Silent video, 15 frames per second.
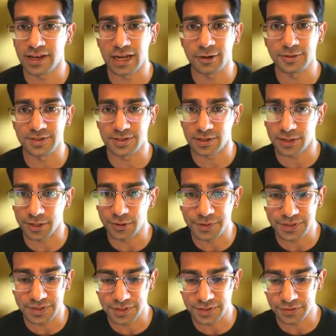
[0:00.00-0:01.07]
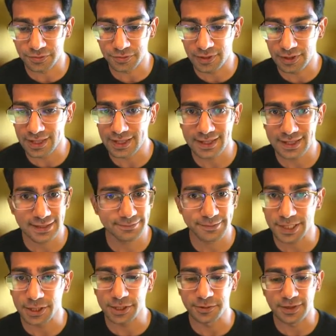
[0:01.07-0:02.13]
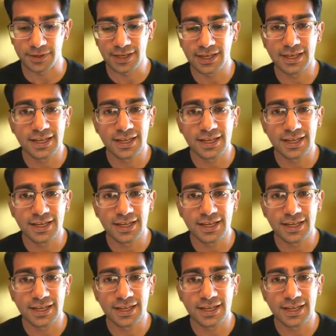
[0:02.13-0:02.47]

hours are going to include.